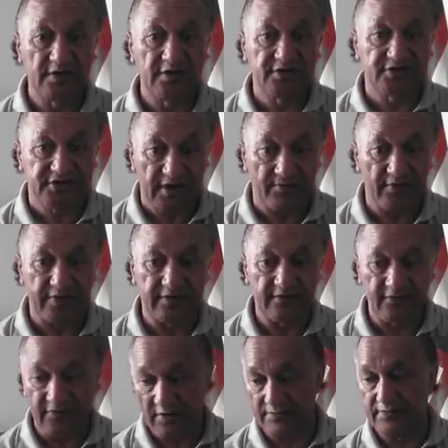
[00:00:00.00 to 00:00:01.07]
separate
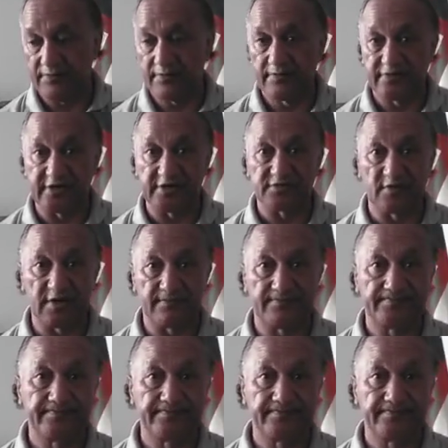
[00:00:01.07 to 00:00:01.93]
from this one.